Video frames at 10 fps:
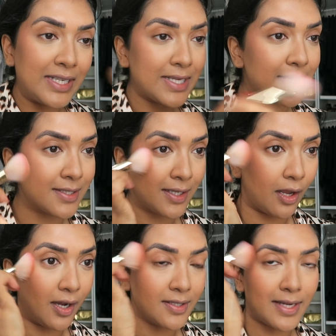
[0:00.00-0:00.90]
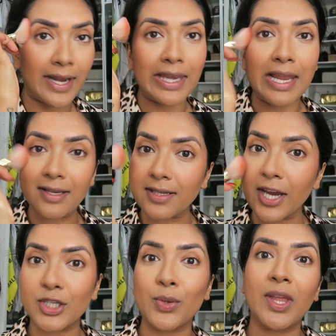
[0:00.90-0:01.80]
tends to last unless
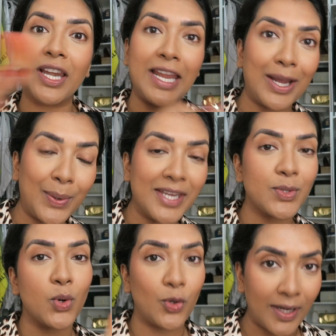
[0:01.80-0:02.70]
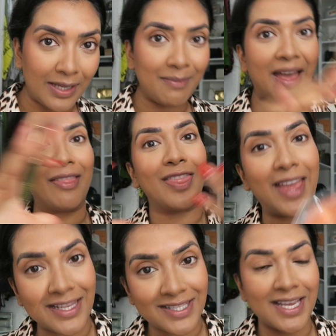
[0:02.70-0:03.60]
I do the liquid or cream and
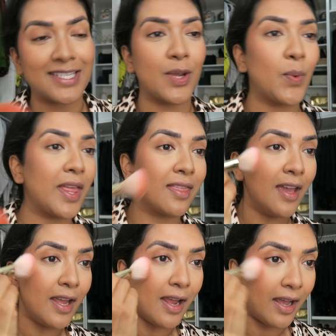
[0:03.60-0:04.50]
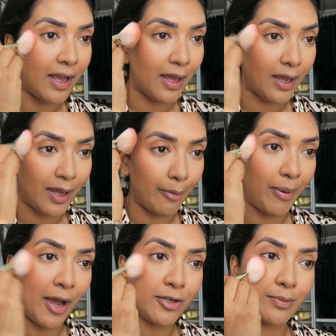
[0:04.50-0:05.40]
then set it with a
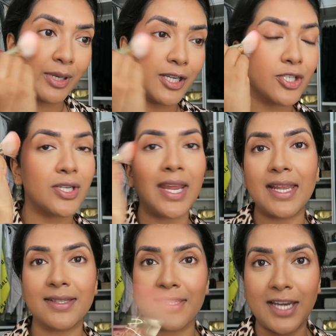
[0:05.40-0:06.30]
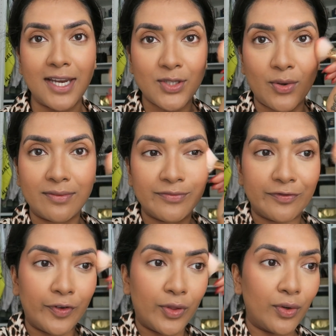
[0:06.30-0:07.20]
powder blush. It stays on
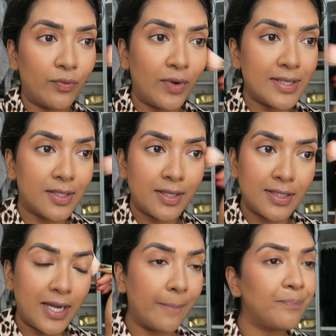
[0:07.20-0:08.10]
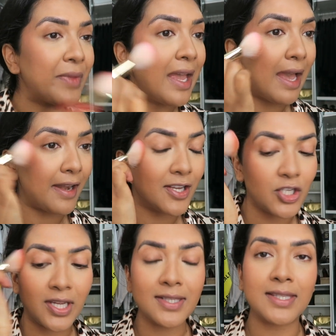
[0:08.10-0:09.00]
for the rest of the day. And as
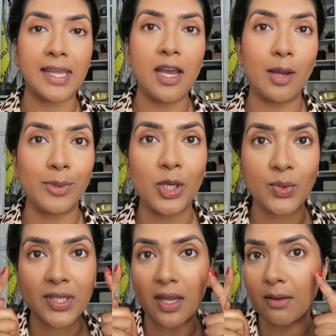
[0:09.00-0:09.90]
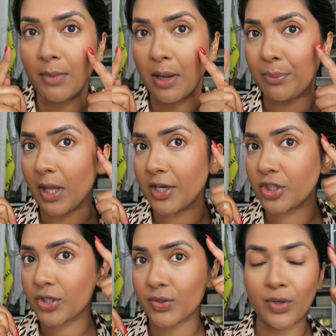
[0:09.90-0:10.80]
you can see, I'm using my
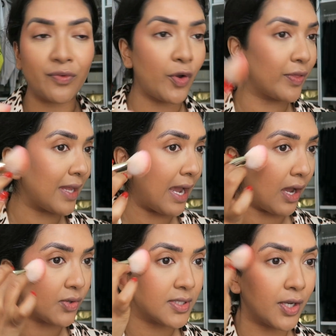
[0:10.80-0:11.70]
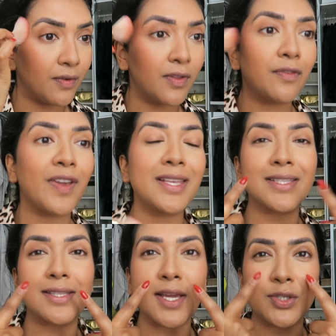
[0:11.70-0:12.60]
blush sort of on the outside of the face
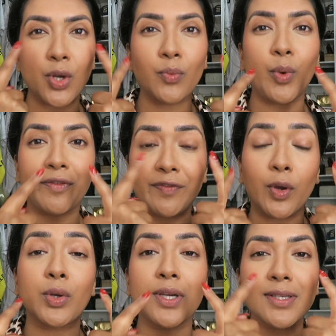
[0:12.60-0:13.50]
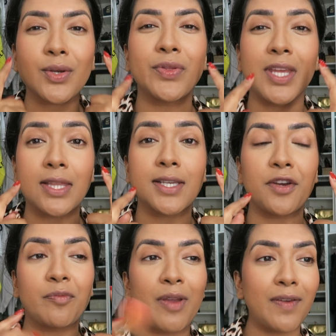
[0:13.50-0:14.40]
because I don't want focus on the inside
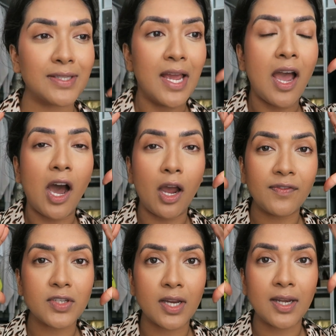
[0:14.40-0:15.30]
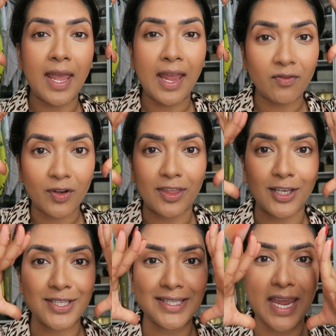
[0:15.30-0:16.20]
of my face. I've done
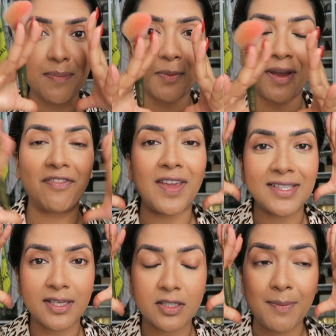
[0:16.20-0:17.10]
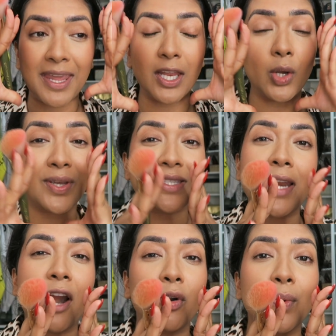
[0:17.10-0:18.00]
everything to taper my face and to make it look as
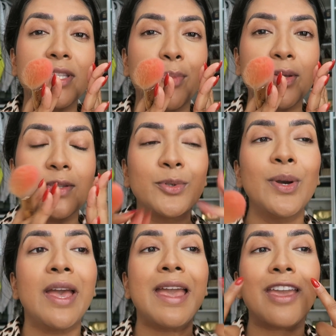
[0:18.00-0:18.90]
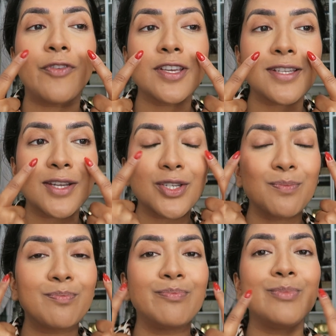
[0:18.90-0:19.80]
narrow as possible. If I started
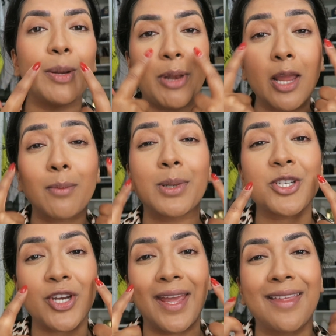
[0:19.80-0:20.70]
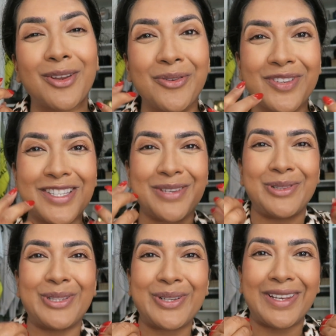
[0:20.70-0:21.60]
applying blusher here, then obviously it'll
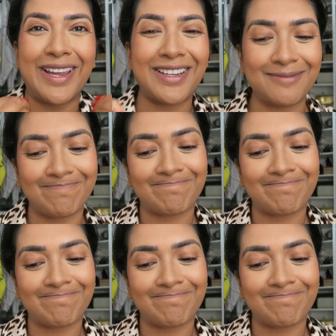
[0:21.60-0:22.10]
look like,